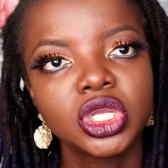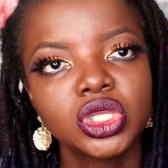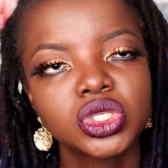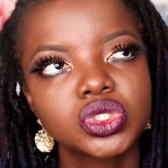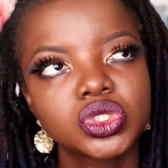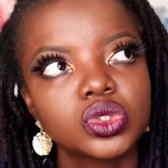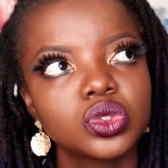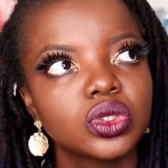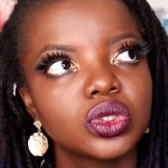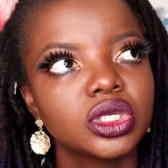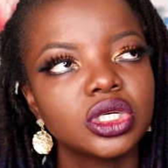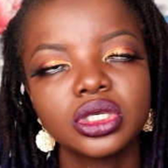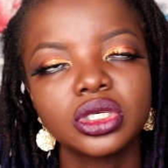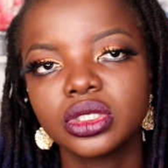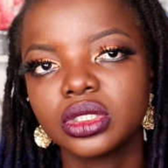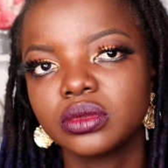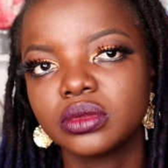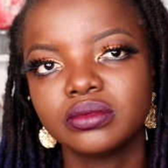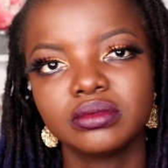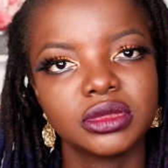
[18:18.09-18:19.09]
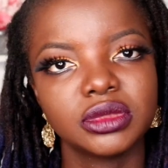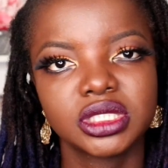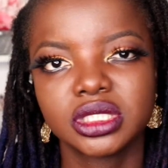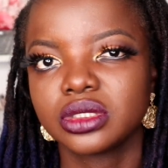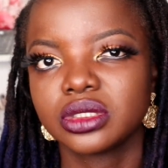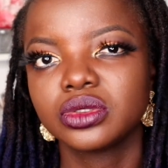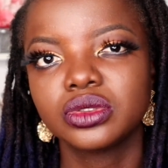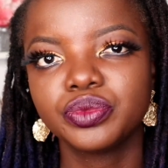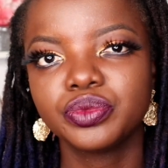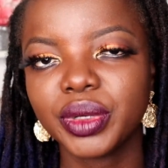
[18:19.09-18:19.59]
So it's a
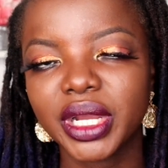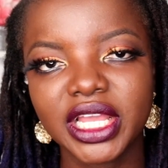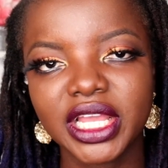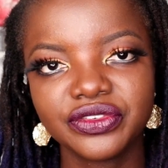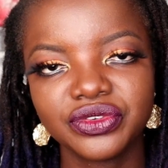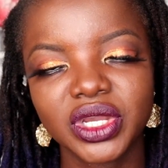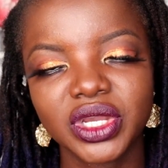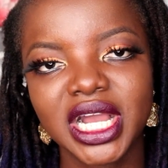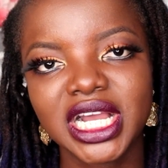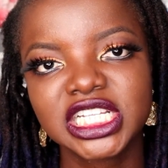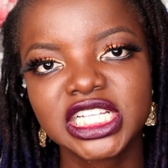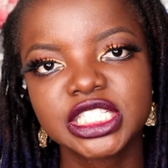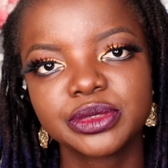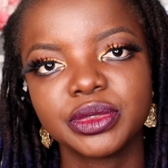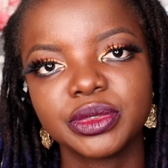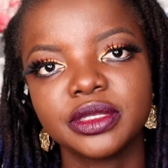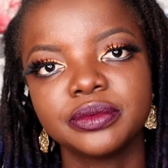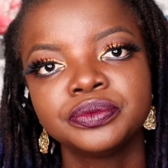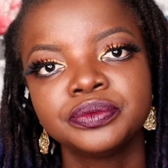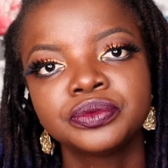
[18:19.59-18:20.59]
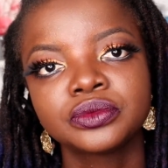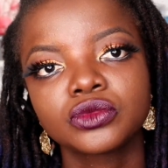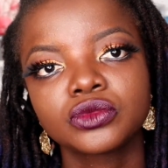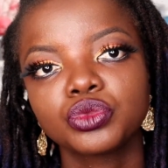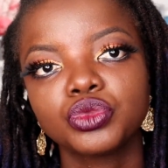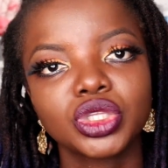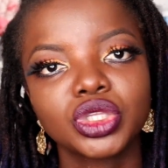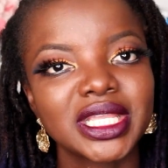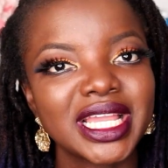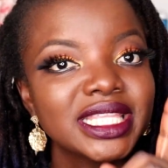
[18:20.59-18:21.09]
good buy if you ask me.
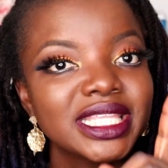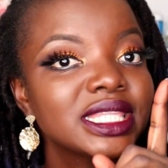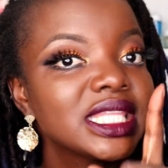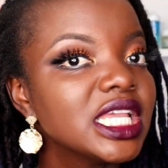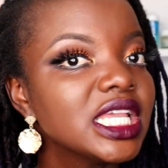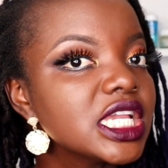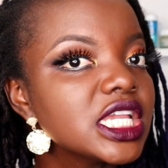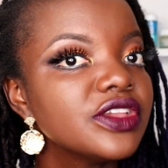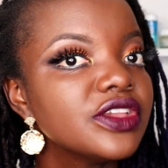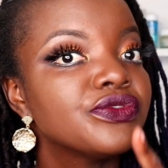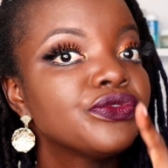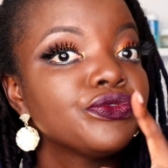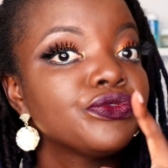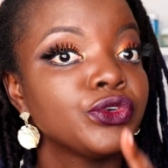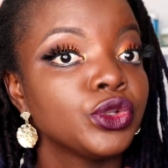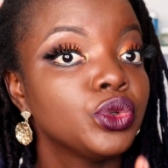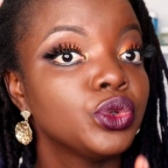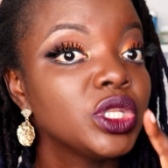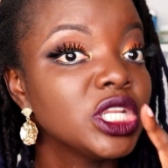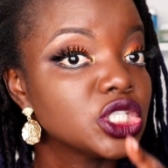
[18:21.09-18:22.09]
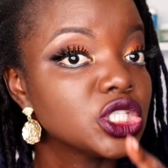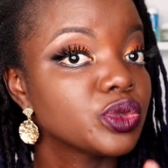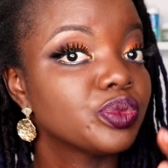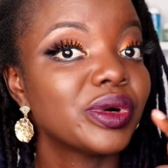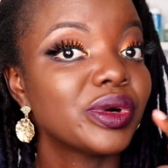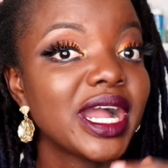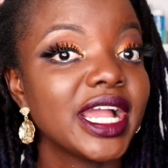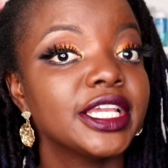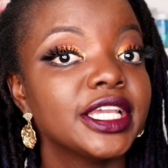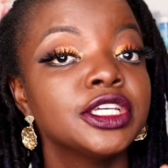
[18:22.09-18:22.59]
But I think if you need to
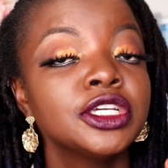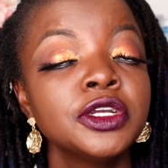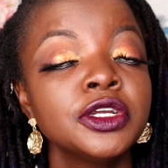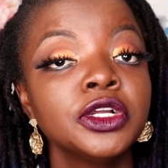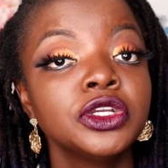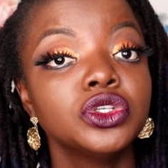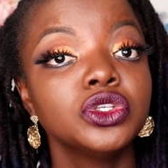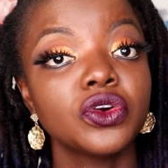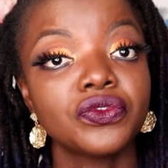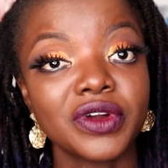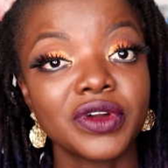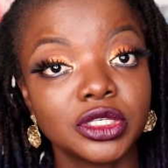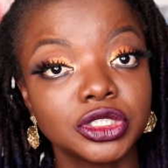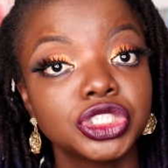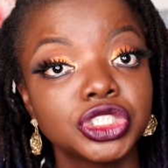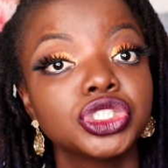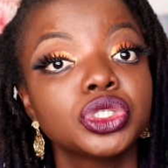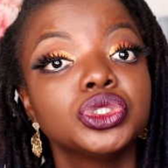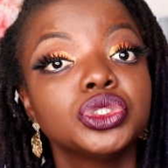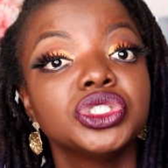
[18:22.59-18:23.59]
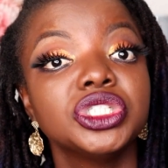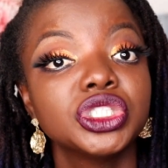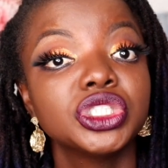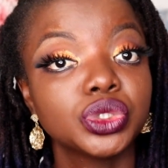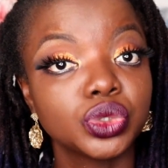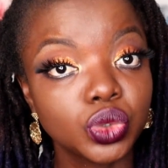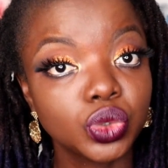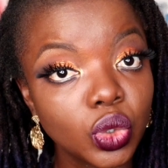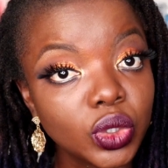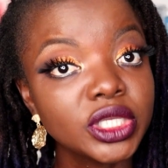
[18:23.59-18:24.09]
buy your foundation, you need
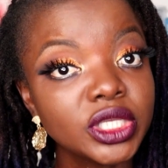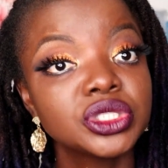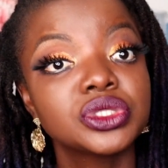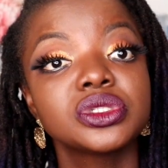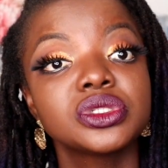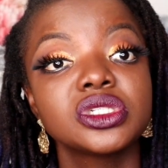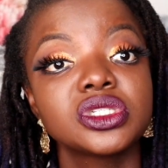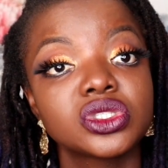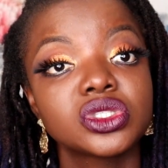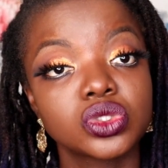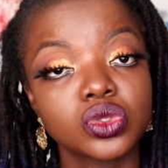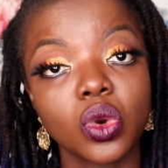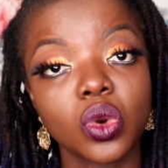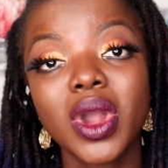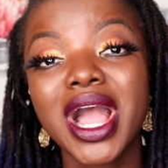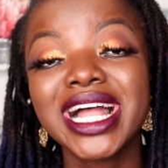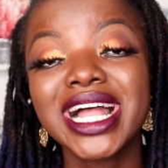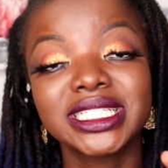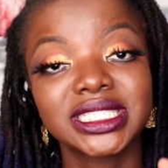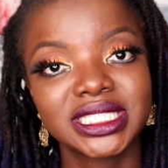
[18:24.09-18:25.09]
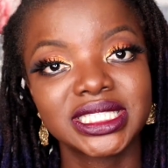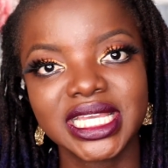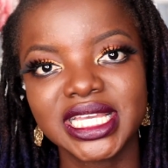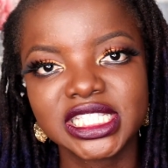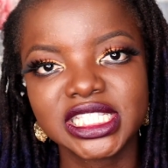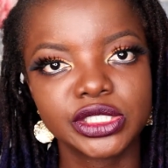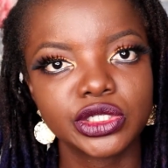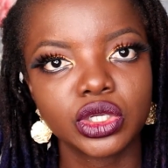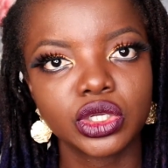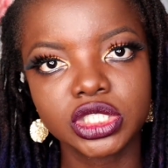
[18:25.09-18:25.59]
to go into the store and
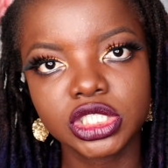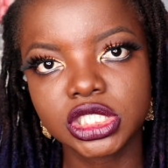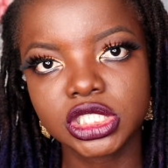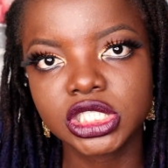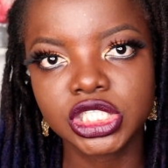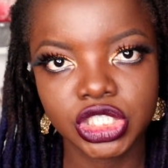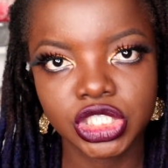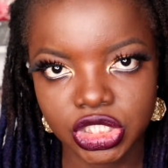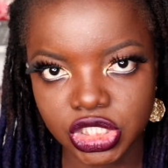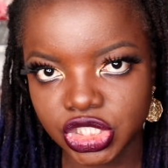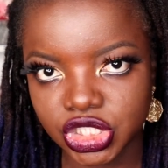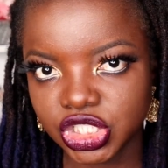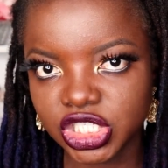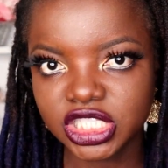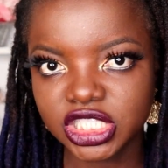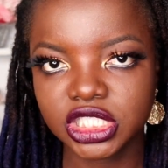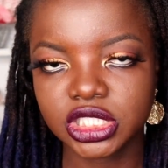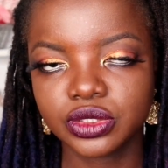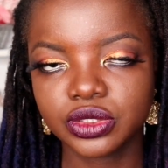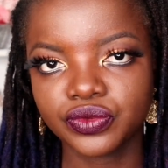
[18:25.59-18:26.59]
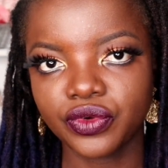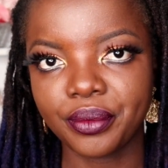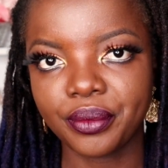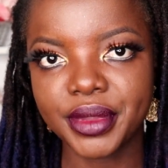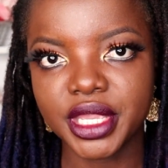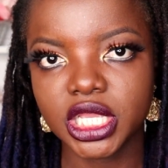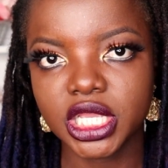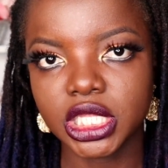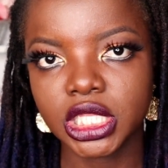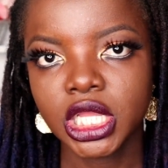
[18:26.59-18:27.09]
test, because the shades, for
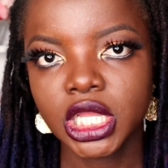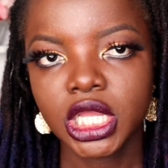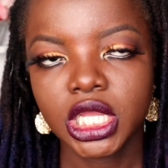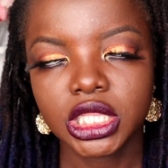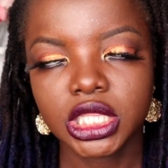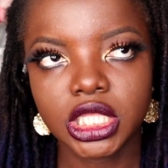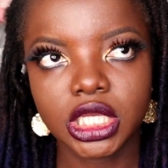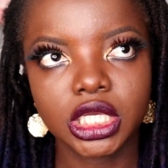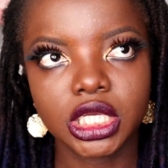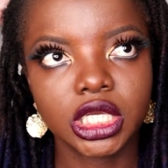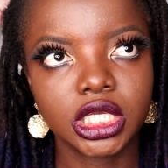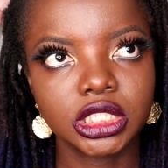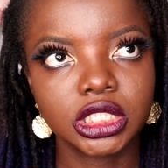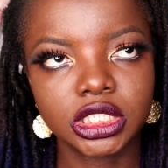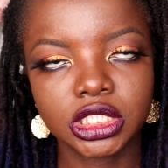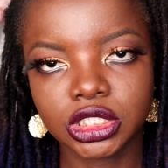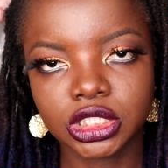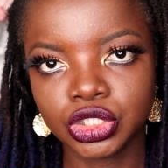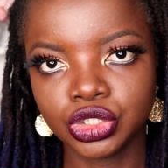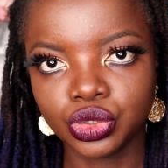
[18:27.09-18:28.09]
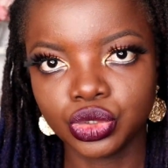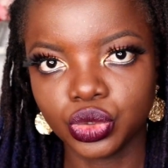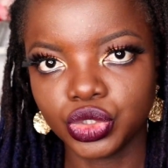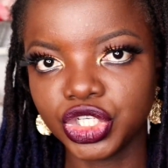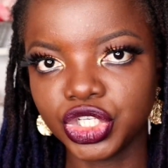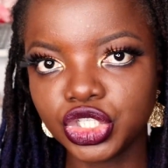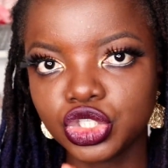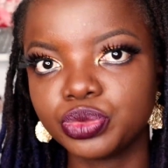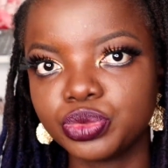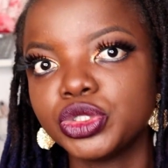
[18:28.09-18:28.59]
me, you know, you
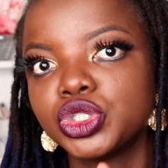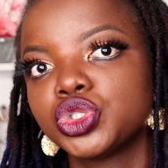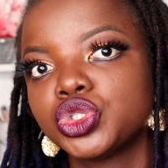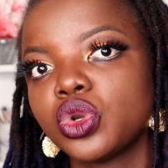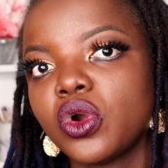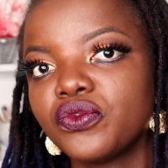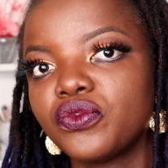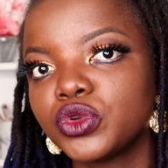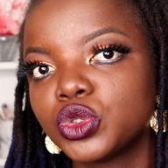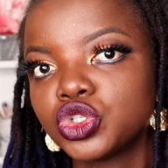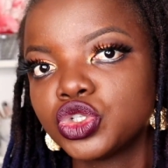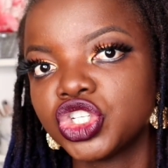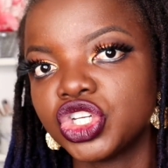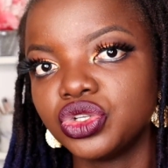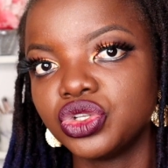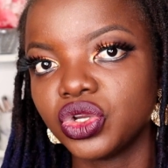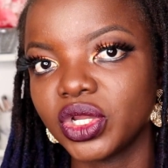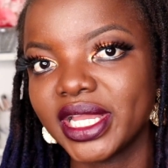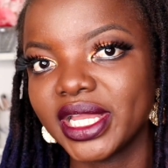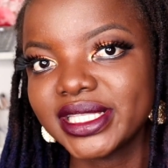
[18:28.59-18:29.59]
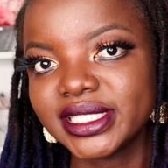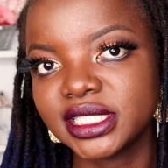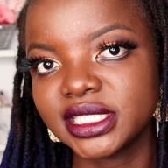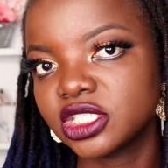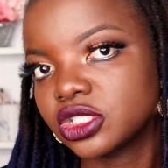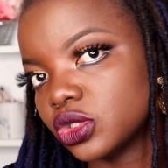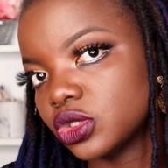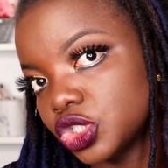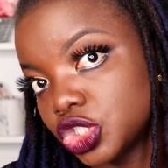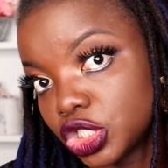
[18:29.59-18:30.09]
need to be sure which shade you're getting.
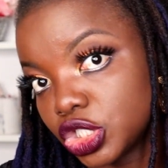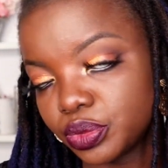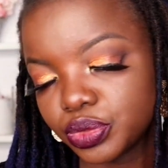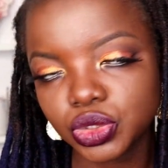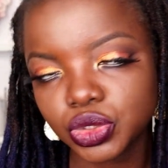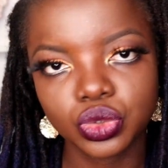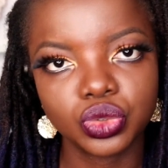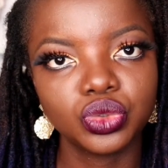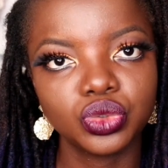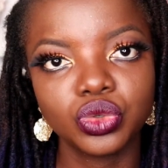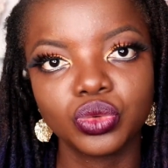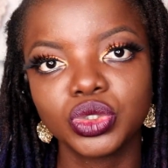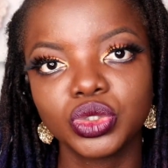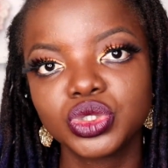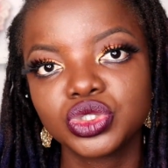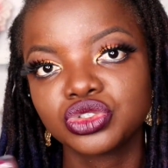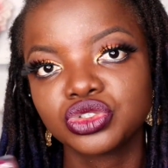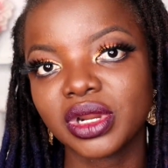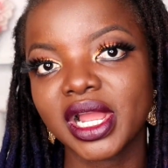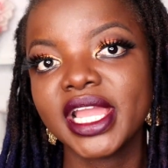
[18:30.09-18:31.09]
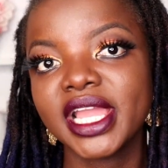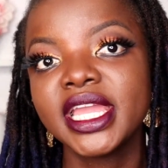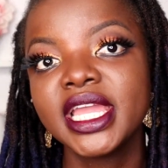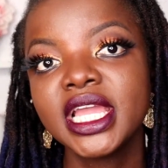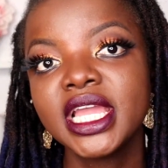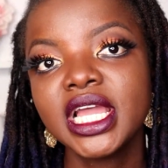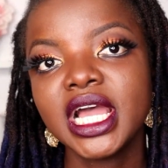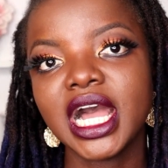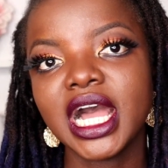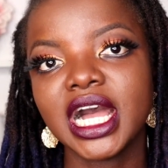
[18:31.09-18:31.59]
It's not cheap, so you don't want to try
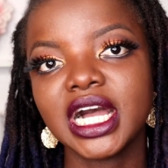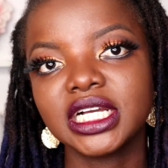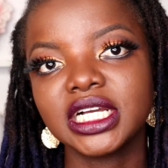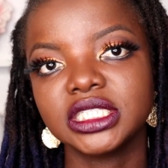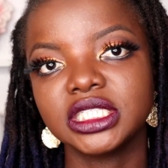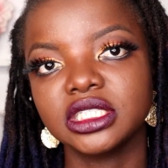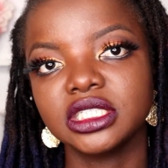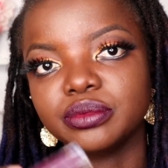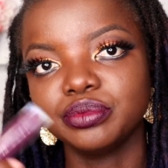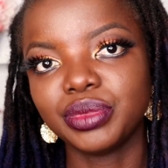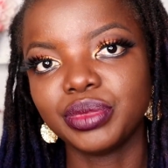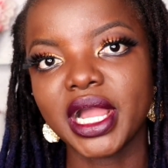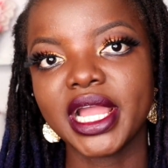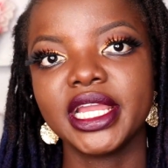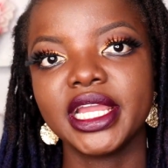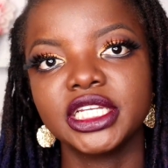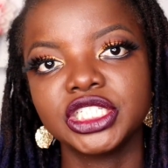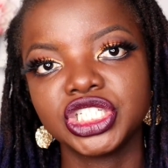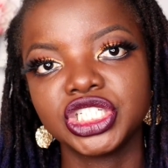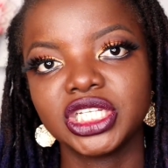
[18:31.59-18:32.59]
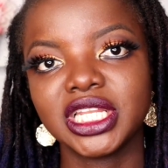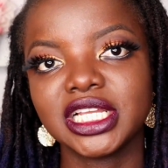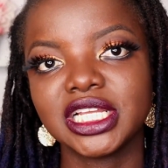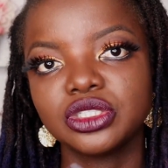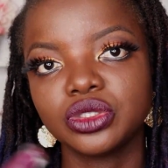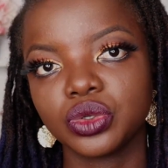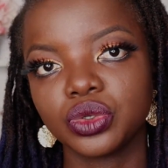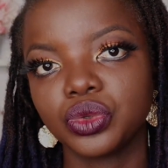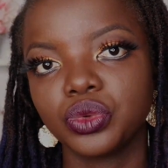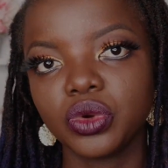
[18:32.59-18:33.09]
and buy a shade that
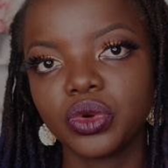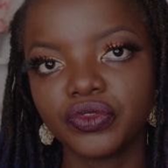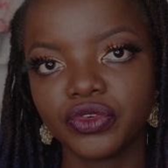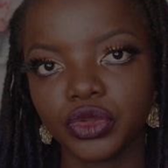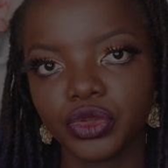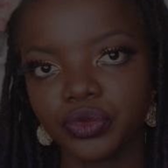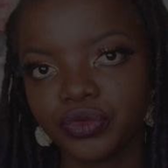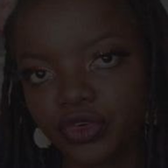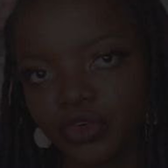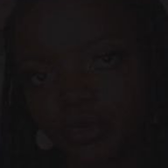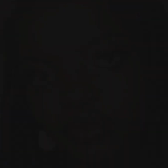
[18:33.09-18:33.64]
is not going to work for you.